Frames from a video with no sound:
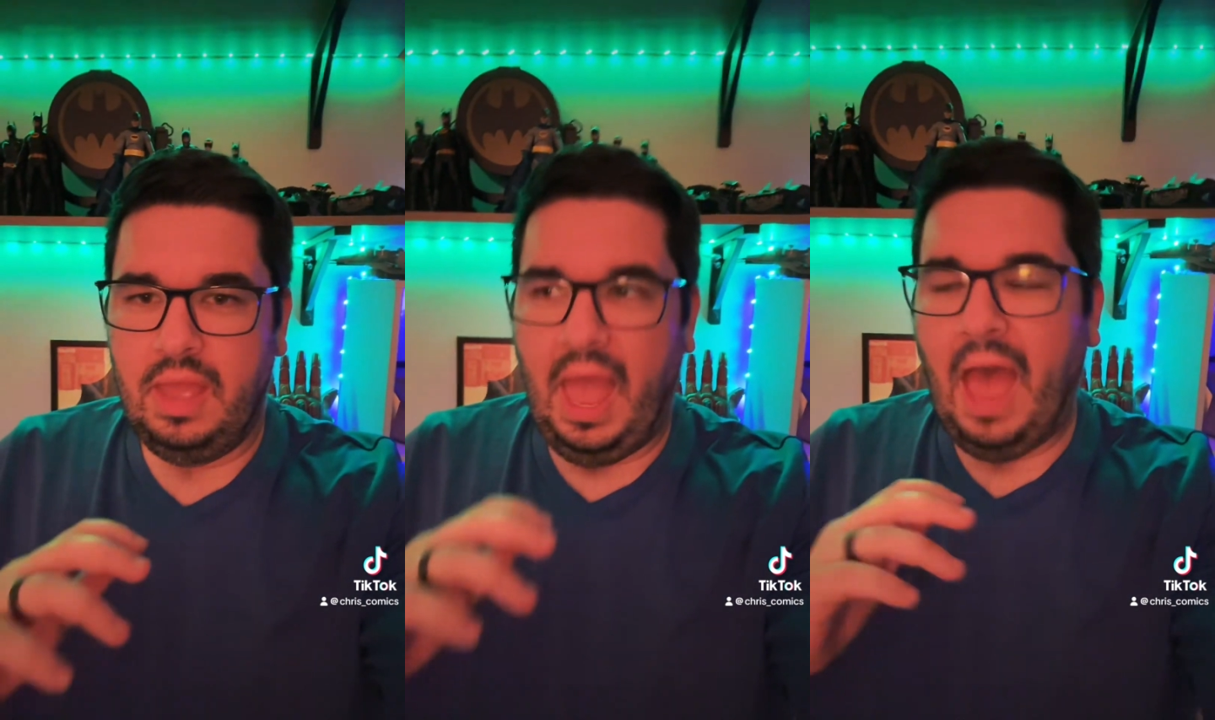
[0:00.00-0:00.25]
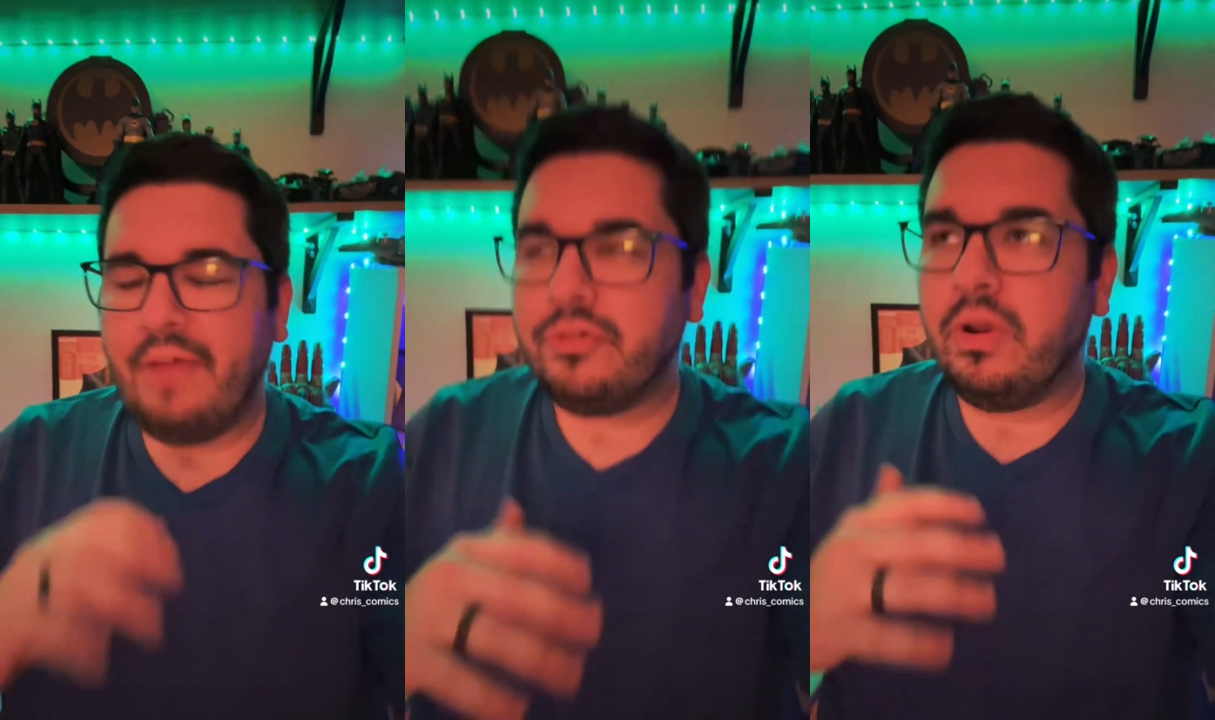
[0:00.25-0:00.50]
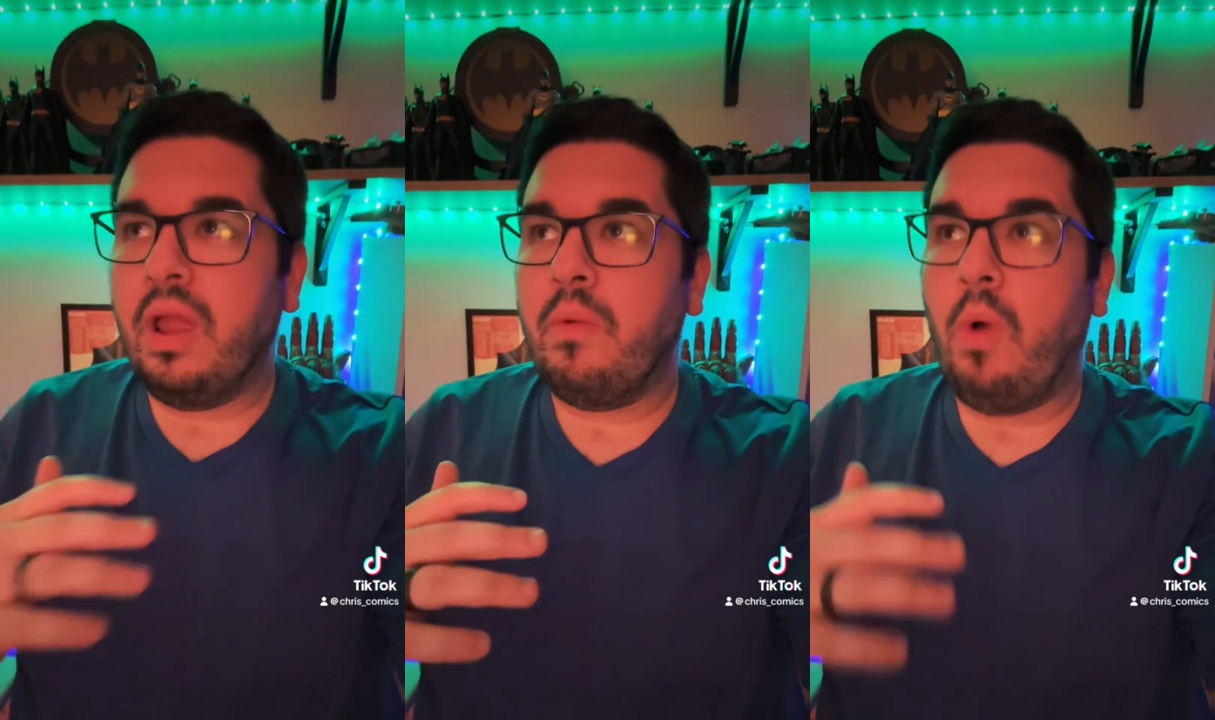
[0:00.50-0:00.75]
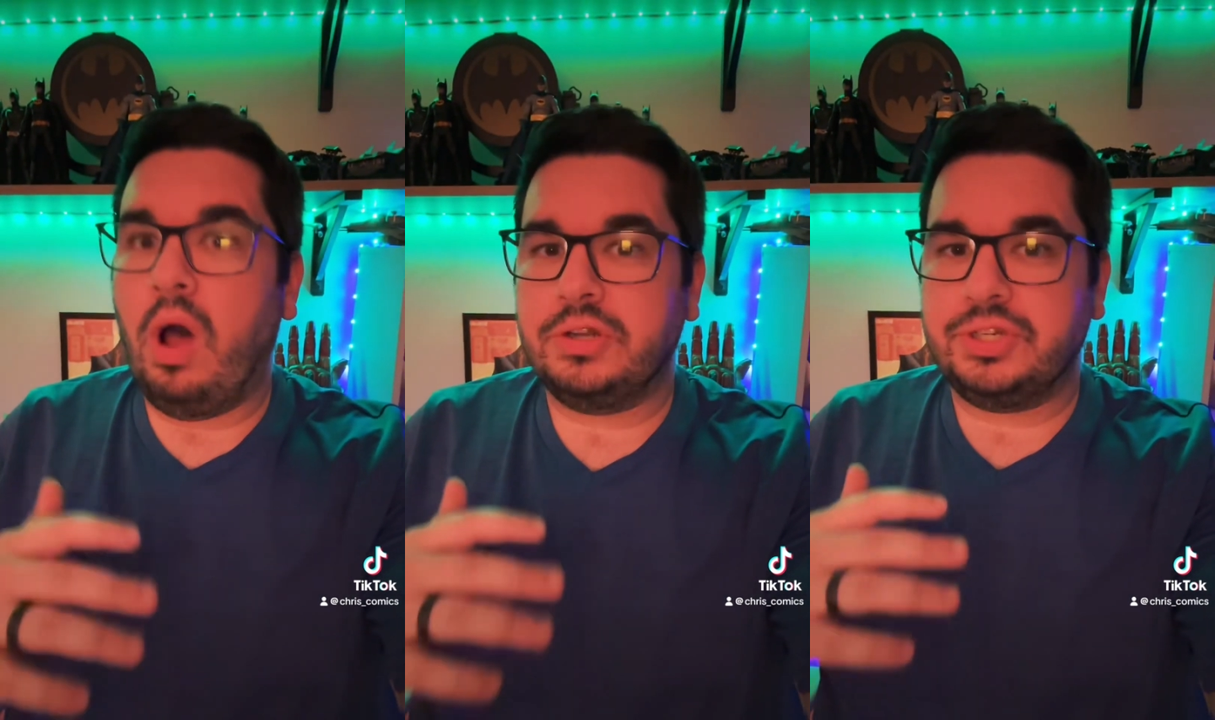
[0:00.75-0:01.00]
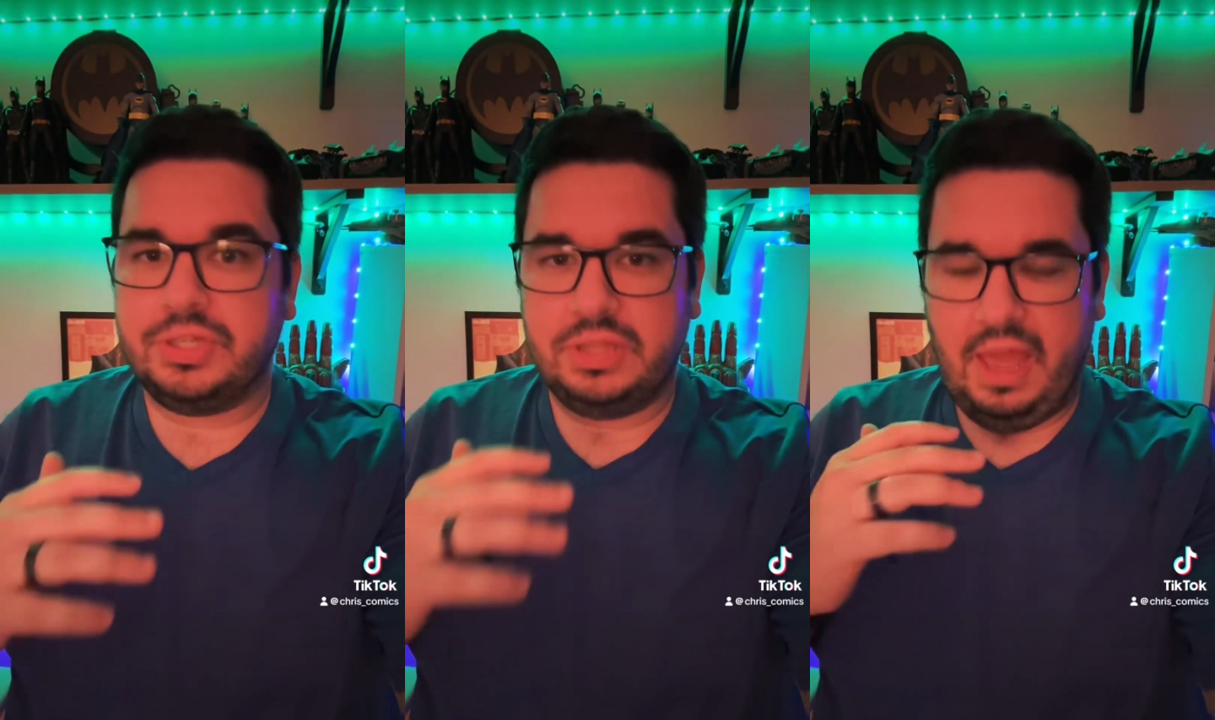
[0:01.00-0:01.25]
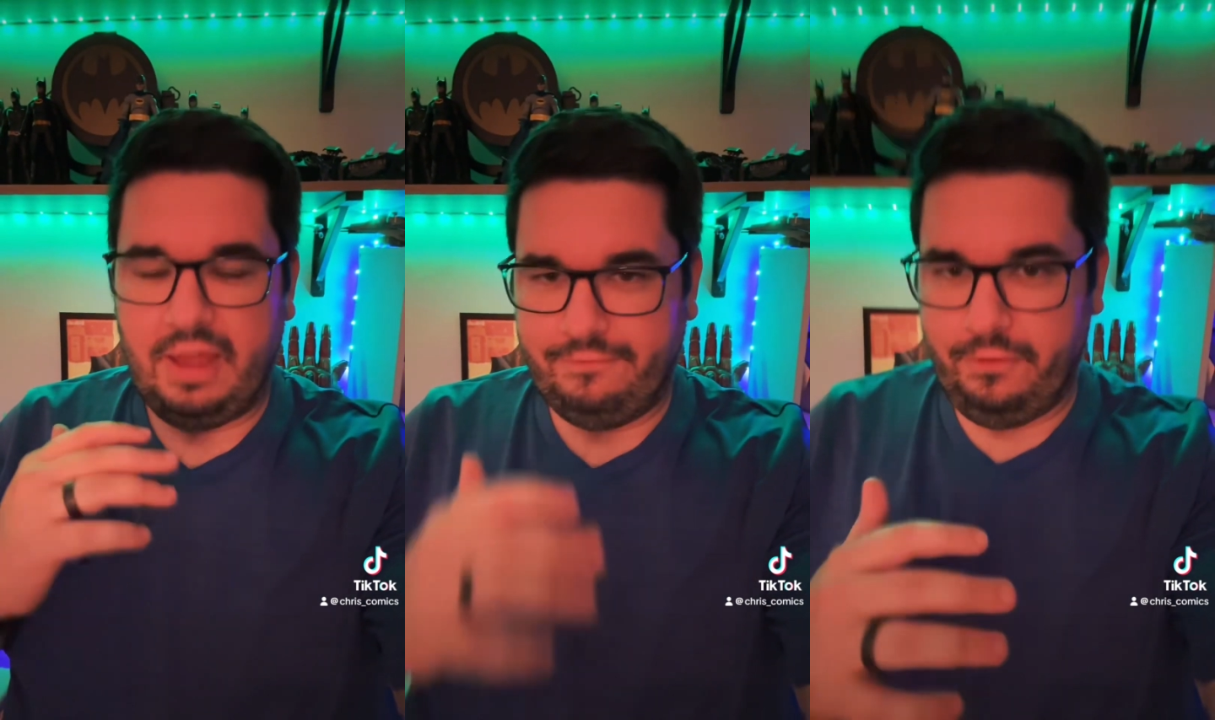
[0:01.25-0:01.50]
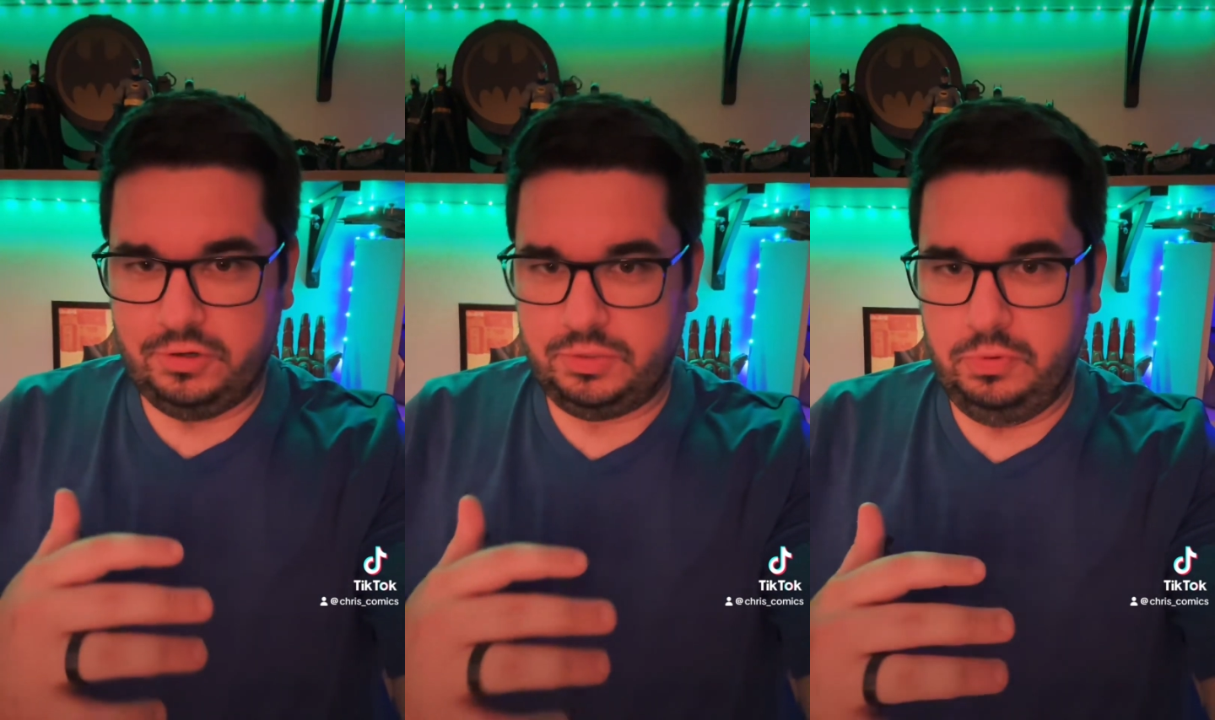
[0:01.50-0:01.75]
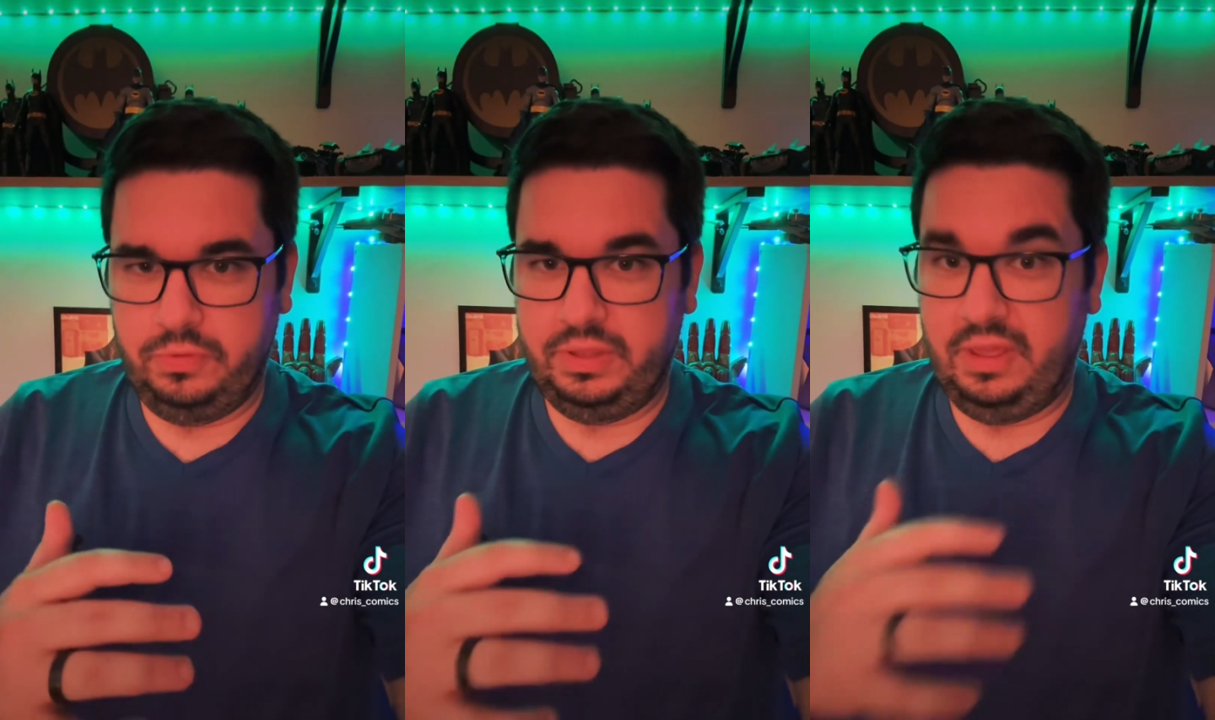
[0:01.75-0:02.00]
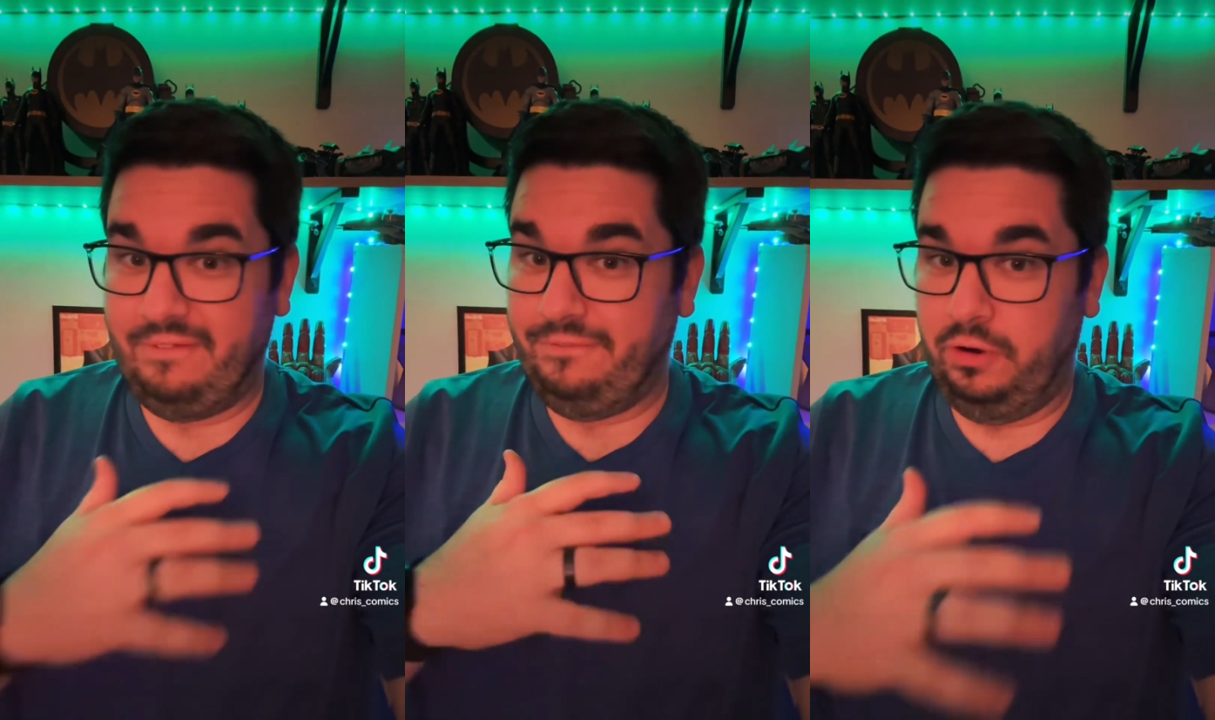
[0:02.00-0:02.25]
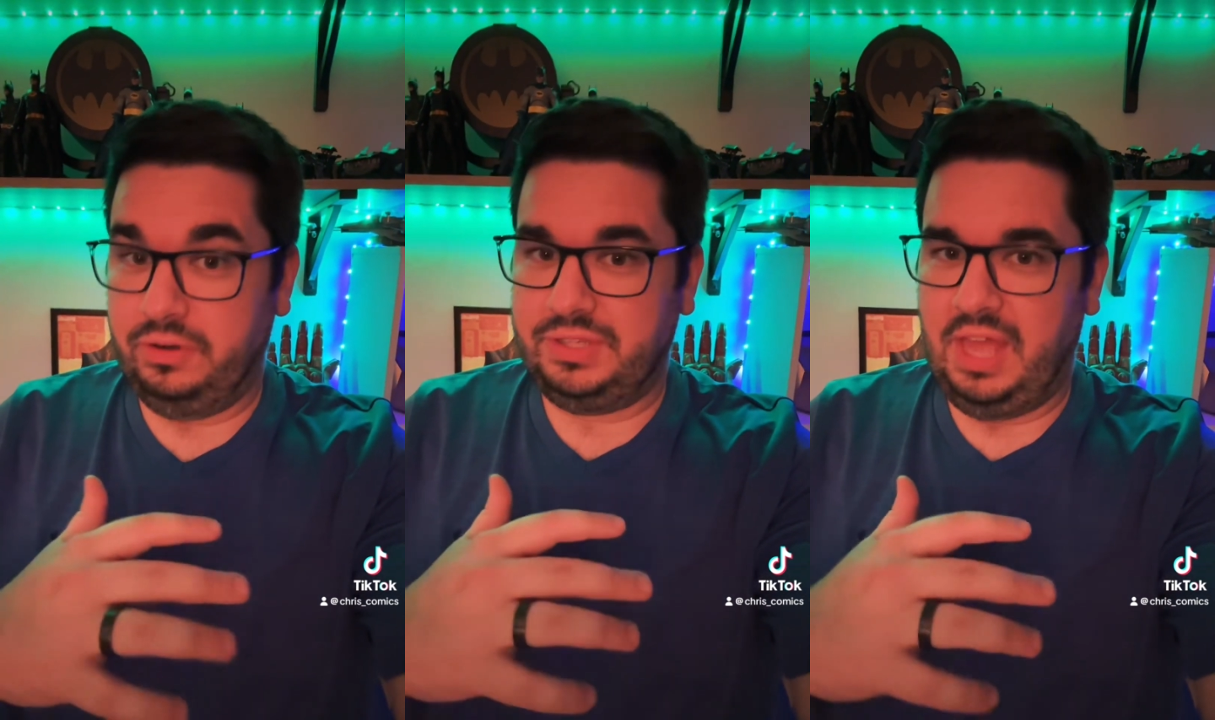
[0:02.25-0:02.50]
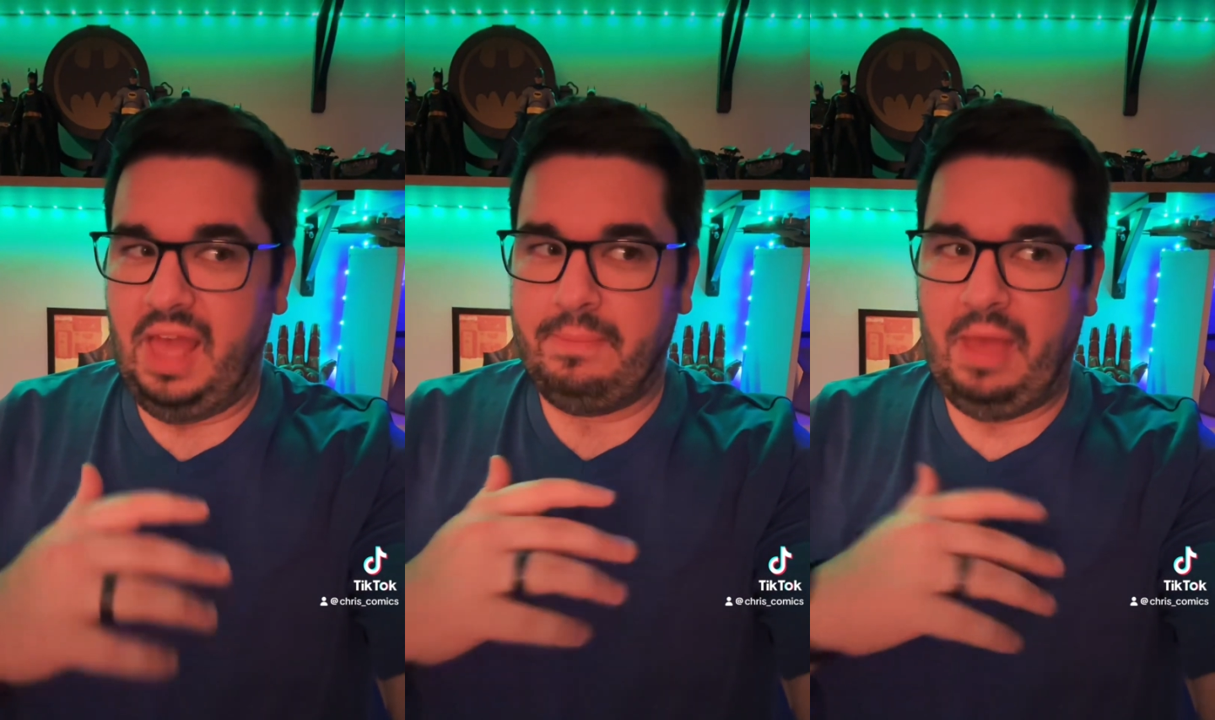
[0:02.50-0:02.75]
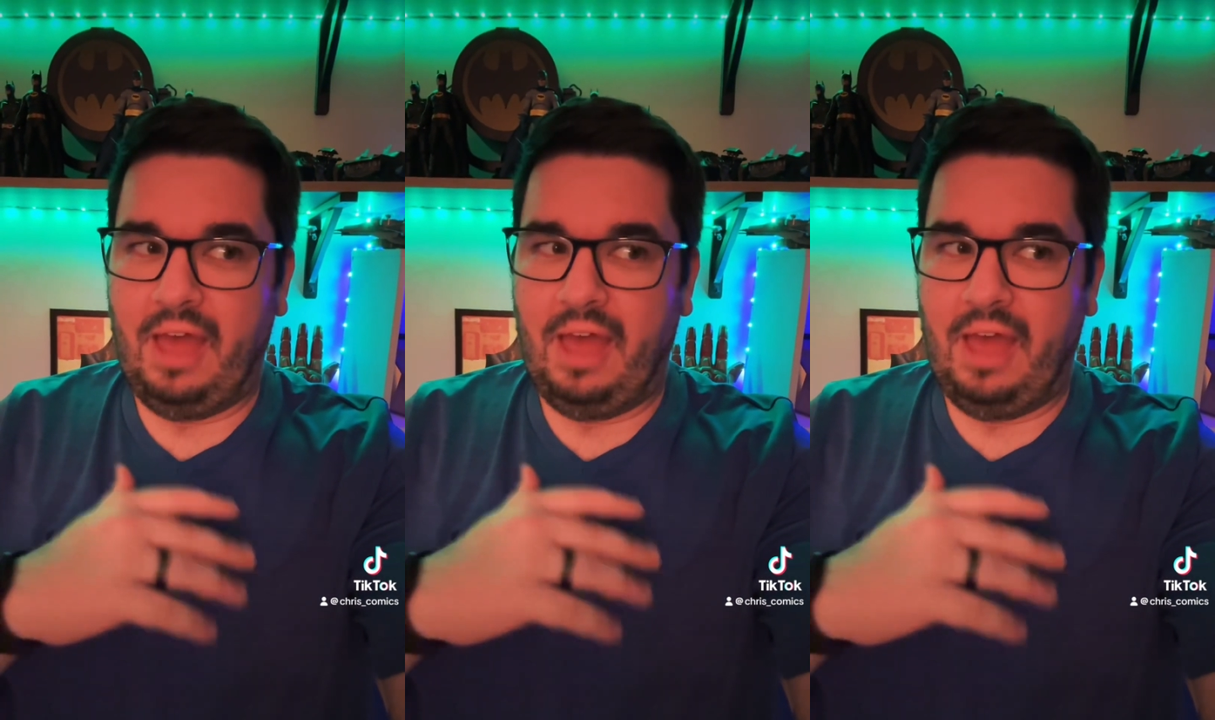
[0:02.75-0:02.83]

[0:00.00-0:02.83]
After I watched that first movie that first time,